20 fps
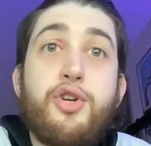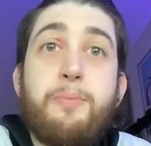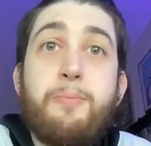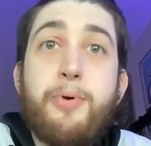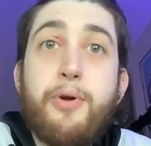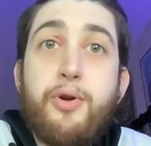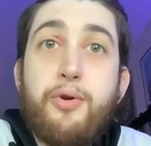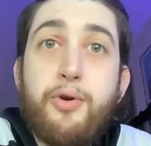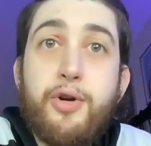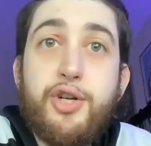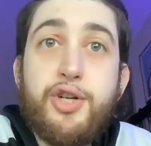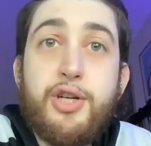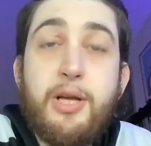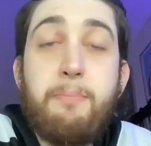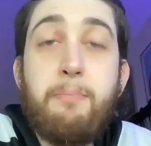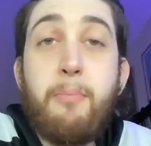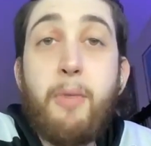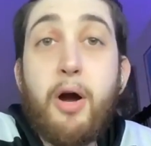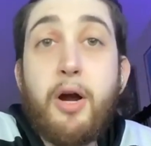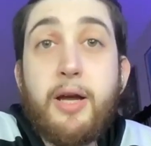
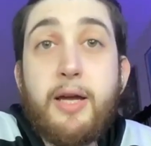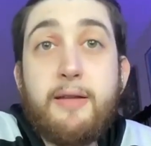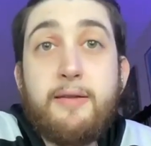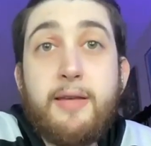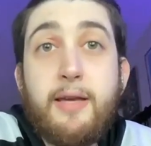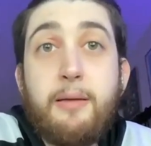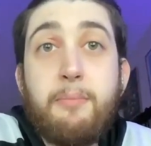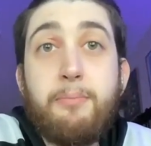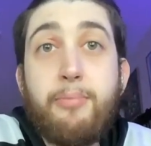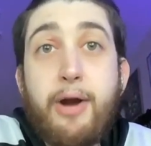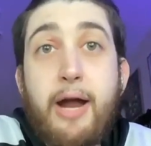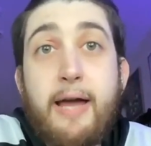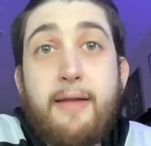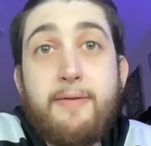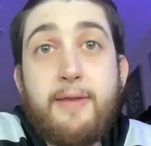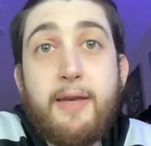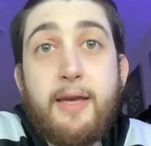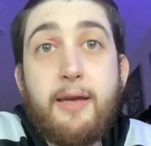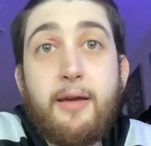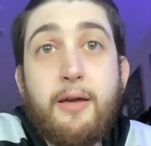entrepreneurship, marketing,
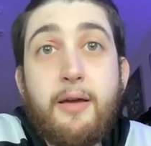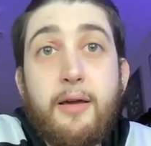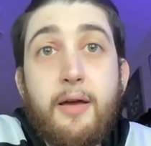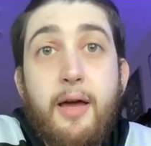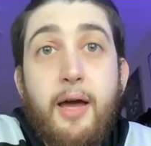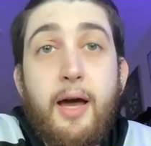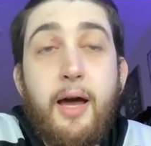branding,